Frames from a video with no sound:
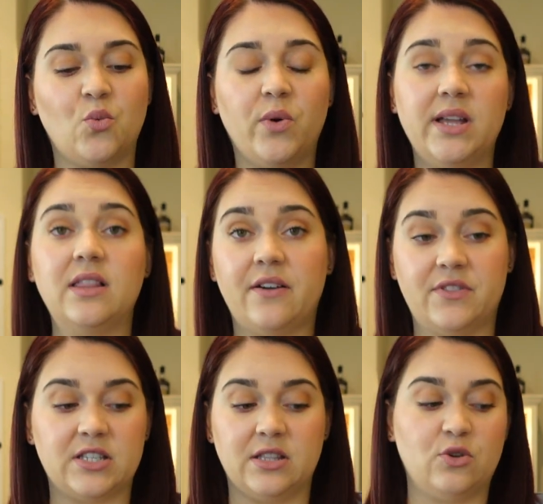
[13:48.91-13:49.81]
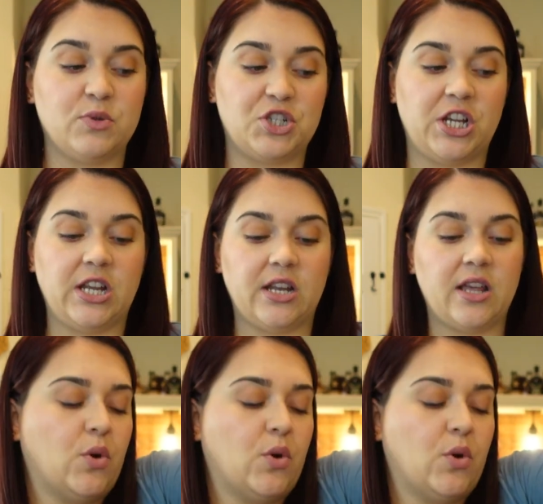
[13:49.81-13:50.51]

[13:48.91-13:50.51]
we love this little machine.